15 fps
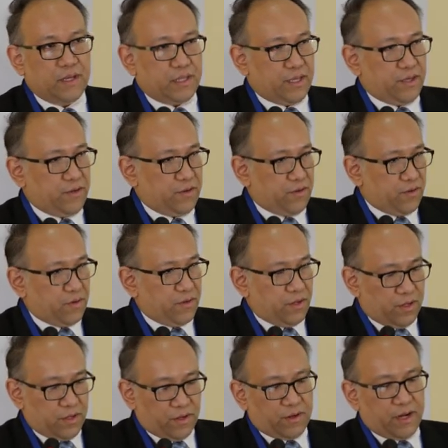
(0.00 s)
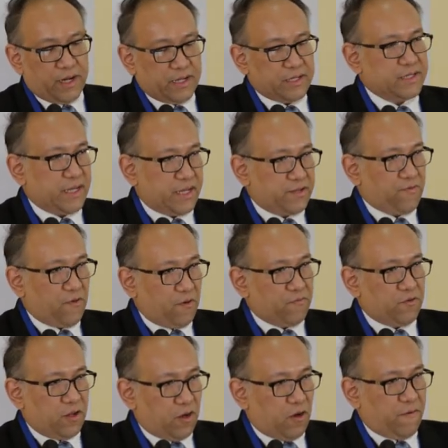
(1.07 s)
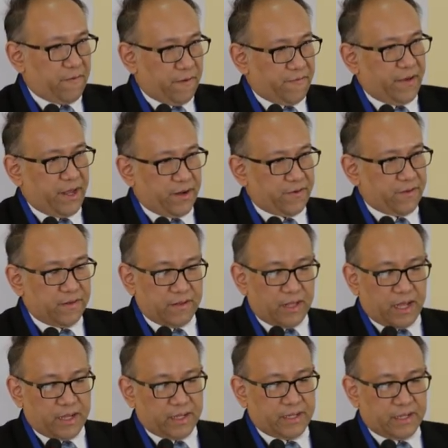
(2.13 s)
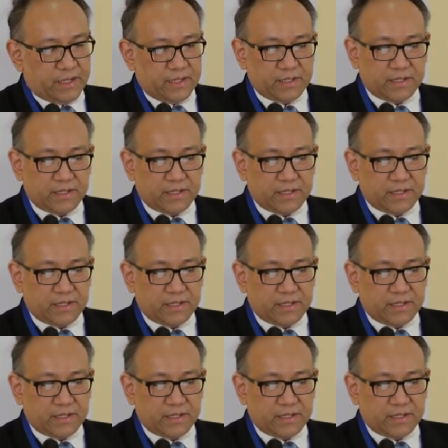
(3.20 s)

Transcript: the United States formula of a federal-like